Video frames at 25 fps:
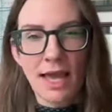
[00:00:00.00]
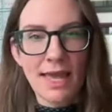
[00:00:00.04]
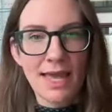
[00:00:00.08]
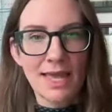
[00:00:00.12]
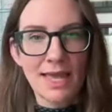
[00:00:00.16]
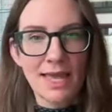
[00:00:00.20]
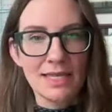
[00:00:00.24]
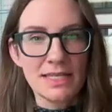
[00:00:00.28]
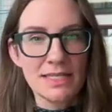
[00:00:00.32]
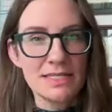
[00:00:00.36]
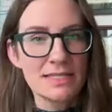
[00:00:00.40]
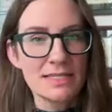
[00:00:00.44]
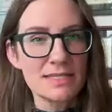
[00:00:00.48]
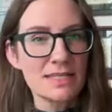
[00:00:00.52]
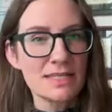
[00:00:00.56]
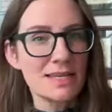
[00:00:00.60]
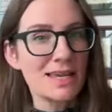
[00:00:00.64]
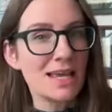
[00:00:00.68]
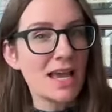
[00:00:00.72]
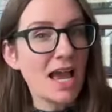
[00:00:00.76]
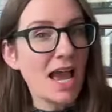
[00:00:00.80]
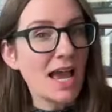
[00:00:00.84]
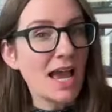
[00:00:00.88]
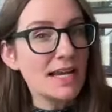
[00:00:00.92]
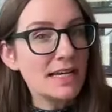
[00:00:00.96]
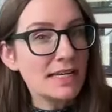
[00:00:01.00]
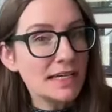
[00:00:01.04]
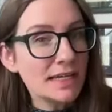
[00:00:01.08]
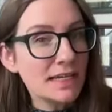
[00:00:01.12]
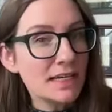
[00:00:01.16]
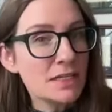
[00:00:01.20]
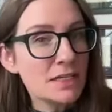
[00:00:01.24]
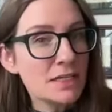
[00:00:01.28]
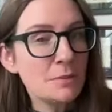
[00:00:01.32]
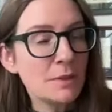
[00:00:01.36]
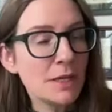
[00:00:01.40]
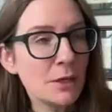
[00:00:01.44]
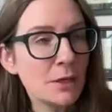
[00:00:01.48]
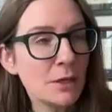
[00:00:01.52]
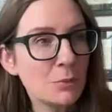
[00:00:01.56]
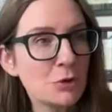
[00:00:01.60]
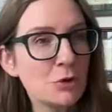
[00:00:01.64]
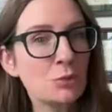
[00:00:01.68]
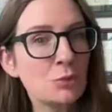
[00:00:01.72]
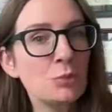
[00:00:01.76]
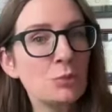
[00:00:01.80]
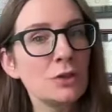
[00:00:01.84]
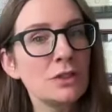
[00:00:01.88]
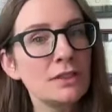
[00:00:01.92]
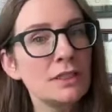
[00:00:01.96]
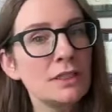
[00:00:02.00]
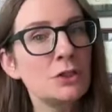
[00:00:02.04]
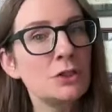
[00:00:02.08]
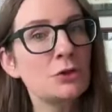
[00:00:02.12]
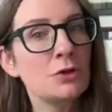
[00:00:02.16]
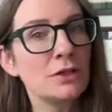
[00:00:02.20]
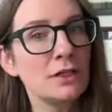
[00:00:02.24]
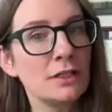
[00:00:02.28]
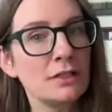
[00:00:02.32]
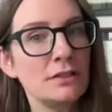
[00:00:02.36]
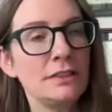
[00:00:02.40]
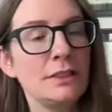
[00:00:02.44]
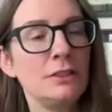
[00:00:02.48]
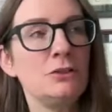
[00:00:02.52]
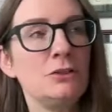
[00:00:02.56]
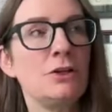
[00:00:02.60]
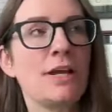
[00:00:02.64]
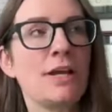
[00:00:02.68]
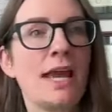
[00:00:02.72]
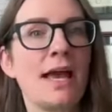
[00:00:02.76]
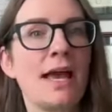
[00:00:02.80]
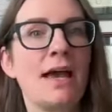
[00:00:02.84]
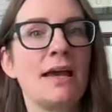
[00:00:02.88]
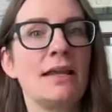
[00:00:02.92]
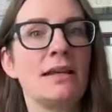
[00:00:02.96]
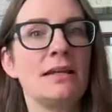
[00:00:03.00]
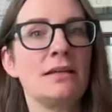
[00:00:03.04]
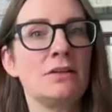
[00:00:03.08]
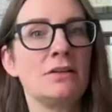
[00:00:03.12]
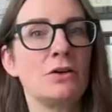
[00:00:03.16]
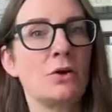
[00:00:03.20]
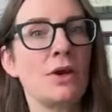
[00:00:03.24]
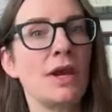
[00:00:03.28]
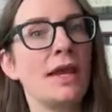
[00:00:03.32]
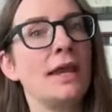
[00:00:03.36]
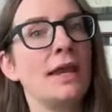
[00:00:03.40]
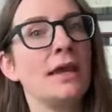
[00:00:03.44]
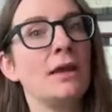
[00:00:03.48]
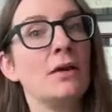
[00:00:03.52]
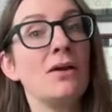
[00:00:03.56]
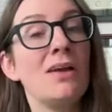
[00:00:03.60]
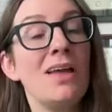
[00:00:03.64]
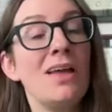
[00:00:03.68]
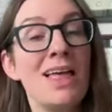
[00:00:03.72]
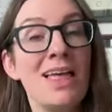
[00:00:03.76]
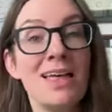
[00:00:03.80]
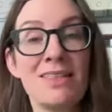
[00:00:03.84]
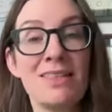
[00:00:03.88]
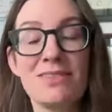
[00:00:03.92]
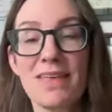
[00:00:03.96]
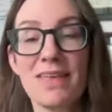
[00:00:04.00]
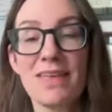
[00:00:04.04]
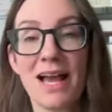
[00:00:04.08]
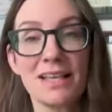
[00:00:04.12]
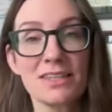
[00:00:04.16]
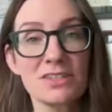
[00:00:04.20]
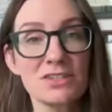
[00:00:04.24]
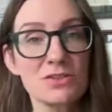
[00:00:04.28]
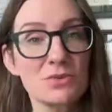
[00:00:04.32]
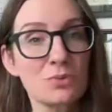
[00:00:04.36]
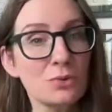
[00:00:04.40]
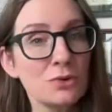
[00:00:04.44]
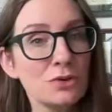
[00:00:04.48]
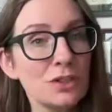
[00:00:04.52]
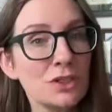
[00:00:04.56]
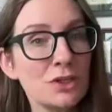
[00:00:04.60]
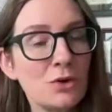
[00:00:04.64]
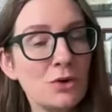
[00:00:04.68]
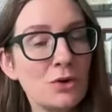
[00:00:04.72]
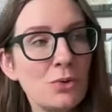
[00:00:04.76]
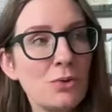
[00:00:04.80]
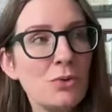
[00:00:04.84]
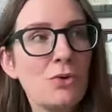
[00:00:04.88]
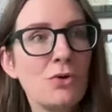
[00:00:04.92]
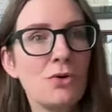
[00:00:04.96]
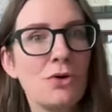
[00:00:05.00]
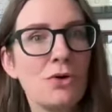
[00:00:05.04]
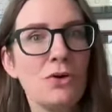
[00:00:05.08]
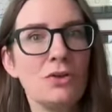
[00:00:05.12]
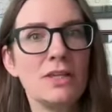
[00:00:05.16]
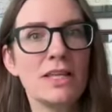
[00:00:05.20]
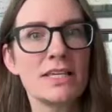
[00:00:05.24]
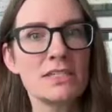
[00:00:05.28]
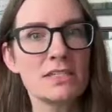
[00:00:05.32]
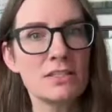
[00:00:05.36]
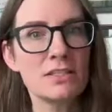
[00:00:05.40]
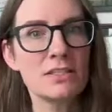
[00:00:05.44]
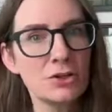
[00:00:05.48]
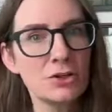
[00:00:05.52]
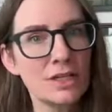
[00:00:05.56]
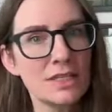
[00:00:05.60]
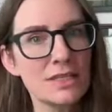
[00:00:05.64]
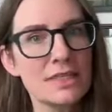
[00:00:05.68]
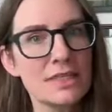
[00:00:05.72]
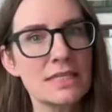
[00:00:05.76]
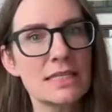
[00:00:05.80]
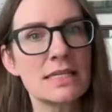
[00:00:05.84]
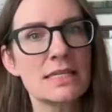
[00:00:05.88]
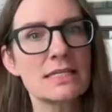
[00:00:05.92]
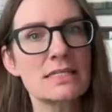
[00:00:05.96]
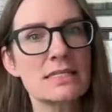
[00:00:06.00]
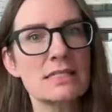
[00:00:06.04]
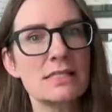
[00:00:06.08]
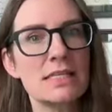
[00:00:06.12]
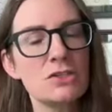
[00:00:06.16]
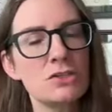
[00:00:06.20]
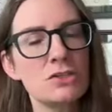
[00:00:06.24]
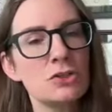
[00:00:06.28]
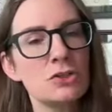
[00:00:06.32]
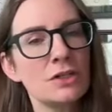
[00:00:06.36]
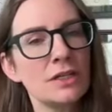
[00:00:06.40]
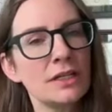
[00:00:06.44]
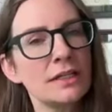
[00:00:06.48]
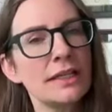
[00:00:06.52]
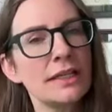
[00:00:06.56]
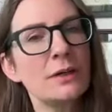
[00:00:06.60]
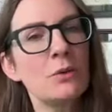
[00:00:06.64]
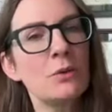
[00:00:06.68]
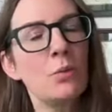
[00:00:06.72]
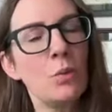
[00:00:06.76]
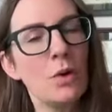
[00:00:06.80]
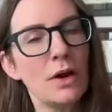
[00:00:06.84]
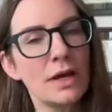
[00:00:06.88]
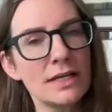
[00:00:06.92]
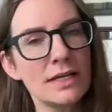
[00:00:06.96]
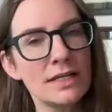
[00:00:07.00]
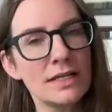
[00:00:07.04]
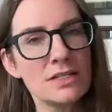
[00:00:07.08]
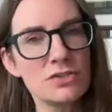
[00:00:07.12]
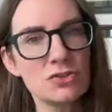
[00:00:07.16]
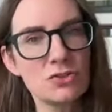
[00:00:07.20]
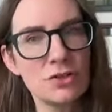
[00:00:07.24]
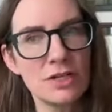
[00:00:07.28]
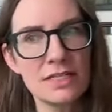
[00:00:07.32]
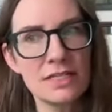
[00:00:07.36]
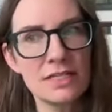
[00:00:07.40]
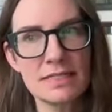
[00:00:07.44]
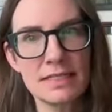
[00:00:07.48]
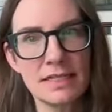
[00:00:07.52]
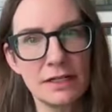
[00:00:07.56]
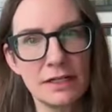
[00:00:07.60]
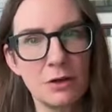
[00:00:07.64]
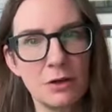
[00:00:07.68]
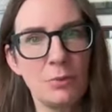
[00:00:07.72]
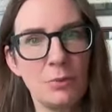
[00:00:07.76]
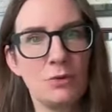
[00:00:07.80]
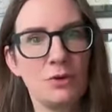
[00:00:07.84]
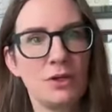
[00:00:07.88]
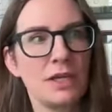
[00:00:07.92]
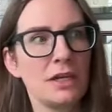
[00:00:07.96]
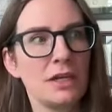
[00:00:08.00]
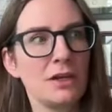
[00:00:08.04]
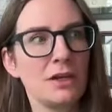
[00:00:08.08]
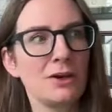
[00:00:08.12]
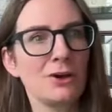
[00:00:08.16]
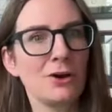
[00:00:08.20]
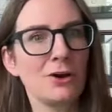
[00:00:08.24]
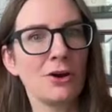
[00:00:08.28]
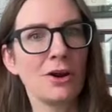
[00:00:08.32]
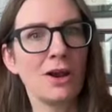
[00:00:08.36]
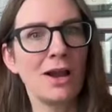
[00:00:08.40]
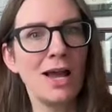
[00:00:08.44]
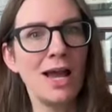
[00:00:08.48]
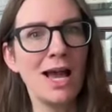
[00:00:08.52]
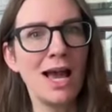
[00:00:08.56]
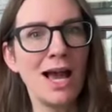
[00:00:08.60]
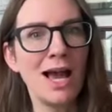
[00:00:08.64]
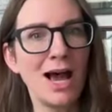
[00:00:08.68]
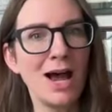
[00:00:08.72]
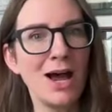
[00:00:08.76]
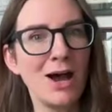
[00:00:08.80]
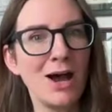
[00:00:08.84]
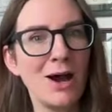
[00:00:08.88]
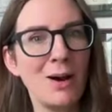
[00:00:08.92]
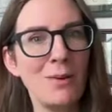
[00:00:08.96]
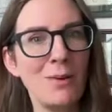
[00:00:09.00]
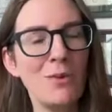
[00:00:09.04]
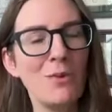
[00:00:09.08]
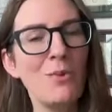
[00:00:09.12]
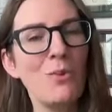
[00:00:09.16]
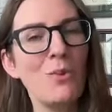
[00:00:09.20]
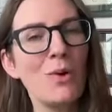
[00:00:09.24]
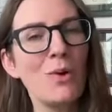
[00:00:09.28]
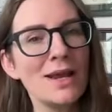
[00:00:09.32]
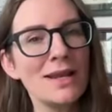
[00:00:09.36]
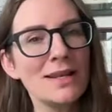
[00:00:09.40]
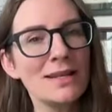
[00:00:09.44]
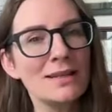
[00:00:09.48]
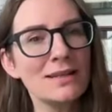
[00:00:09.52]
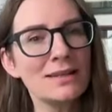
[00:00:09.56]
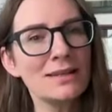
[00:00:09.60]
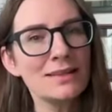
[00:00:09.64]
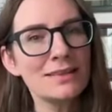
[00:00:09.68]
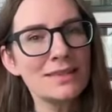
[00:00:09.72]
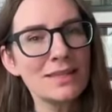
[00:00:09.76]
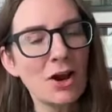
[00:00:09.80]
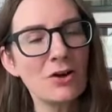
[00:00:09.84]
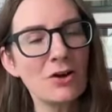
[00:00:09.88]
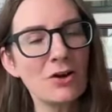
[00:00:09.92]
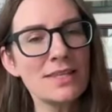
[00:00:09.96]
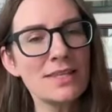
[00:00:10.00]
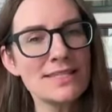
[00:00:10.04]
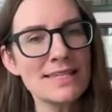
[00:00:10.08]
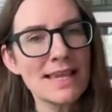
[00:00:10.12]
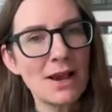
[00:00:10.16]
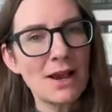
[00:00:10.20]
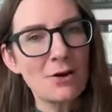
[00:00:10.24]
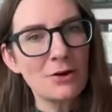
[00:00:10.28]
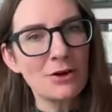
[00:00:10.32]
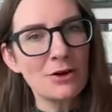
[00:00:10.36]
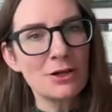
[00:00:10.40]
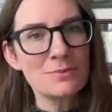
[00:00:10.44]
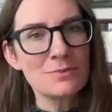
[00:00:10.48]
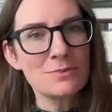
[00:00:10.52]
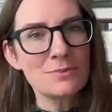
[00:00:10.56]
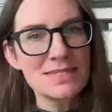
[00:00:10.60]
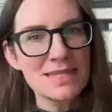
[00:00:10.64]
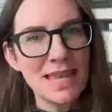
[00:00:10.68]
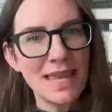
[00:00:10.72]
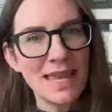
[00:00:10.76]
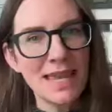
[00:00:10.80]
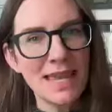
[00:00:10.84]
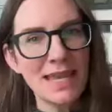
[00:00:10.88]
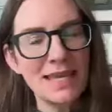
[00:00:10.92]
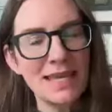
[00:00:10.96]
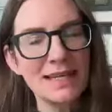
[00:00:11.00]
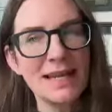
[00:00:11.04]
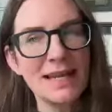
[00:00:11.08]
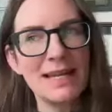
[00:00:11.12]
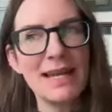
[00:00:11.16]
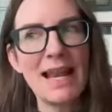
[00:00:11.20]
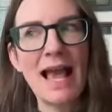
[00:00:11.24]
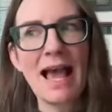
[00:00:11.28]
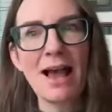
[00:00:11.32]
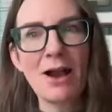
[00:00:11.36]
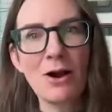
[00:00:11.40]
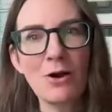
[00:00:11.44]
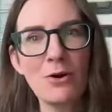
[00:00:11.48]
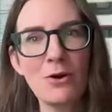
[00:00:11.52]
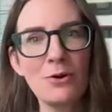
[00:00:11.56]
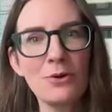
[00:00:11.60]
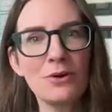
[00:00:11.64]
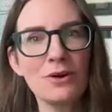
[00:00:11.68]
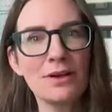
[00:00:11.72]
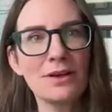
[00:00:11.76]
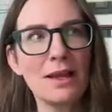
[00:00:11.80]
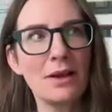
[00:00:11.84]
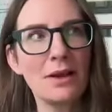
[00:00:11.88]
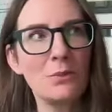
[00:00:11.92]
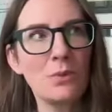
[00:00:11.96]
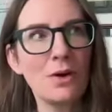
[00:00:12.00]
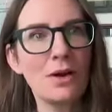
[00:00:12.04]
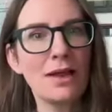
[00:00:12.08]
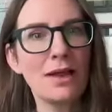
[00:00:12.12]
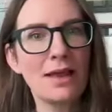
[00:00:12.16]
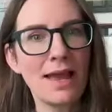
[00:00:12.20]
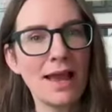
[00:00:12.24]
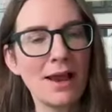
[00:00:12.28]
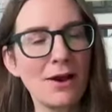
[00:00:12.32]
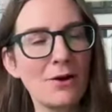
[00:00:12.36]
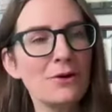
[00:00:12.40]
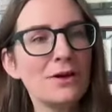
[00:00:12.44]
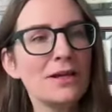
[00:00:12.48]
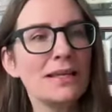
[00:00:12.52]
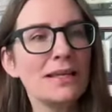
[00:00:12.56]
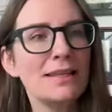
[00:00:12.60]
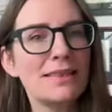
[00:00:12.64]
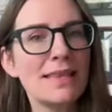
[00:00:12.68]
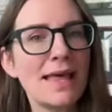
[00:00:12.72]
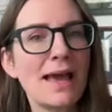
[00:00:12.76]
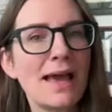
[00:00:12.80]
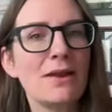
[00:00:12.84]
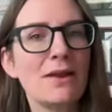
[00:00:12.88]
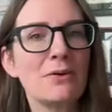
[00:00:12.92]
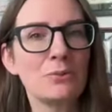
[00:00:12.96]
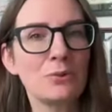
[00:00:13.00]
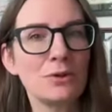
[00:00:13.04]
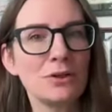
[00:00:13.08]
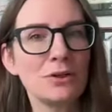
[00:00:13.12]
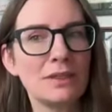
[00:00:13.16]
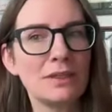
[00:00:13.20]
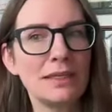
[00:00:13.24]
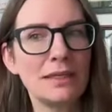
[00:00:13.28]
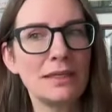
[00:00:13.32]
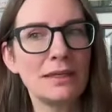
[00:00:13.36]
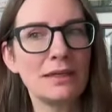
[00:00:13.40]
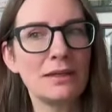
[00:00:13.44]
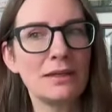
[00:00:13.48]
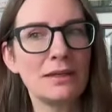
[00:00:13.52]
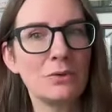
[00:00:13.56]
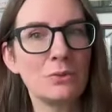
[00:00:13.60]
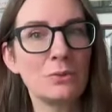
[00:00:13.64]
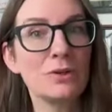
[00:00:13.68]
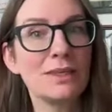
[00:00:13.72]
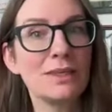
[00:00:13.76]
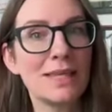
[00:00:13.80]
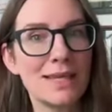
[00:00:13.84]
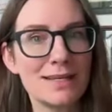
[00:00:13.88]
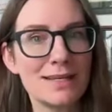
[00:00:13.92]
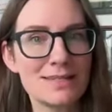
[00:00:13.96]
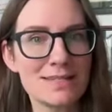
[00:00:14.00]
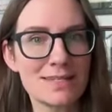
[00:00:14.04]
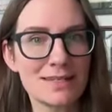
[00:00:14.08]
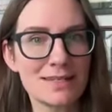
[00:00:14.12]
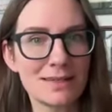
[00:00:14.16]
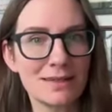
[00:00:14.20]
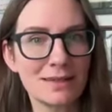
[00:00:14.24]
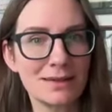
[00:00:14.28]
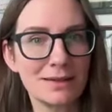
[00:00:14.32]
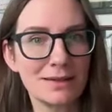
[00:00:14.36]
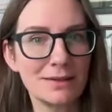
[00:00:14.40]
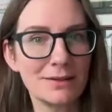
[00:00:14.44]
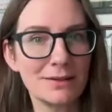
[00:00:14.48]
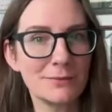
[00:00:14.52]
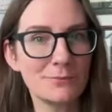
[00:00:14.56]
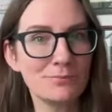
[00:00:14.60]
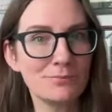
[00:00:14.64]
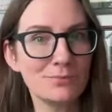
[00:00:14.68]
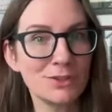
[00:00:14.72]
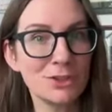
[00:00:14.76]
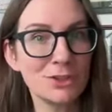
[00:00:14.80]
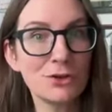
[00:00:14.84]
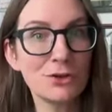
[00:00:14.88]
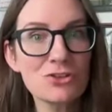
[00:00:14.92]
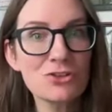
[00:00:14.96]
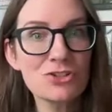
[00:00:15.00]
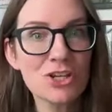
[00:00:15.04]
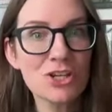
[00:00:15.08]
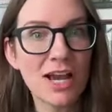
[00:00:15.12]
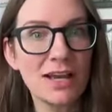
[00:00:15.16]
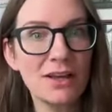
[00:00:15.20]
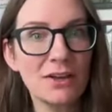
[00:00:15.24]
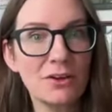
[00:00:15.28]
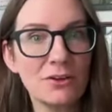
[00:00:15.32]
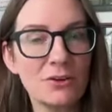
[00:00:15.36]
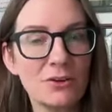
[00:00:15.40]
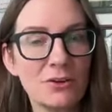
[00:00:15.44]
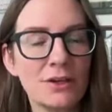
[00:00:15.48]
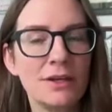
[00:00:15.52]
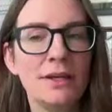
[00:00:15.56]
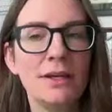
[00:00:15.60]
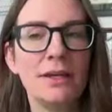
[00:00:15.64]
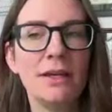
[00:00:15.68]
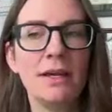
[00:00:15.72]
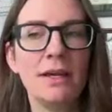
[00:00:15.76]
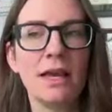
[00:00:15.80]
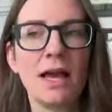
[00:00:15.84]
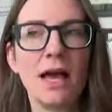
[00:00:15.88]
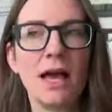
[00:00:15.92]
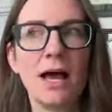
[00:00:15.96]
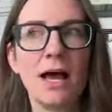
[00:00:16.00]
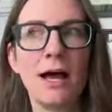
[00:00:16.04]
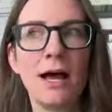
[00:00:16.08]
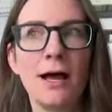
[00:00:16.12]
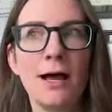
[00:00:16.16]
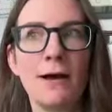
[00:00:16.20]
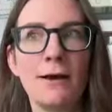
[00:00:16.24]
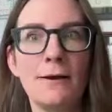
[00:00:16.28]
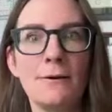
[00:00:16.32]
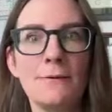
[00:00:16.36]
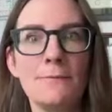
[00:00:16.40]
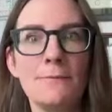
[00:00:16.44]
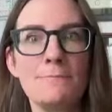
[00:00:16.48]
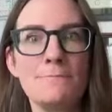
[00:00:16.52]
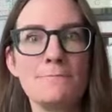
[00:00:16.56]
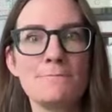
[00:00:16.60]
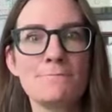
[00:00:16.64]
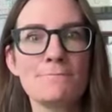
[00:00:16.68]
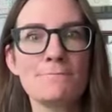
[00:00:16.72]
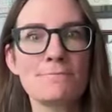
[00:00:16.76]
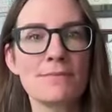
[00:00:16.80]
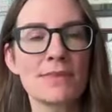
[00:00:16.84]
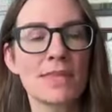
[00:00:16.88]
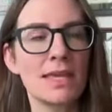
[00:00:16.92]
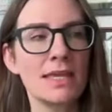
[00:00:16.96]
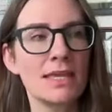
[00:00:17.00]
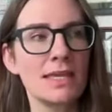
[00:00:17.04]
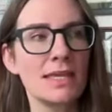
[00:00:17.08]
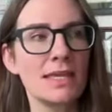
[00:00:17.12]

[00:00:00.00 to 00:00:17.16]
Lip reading: And I needed to be able to really critically look at, okay, that's really cool. Let's look at this. Let's look at like what is translatable here. What are these outcomes saying, and how can that really relate to your child? Um,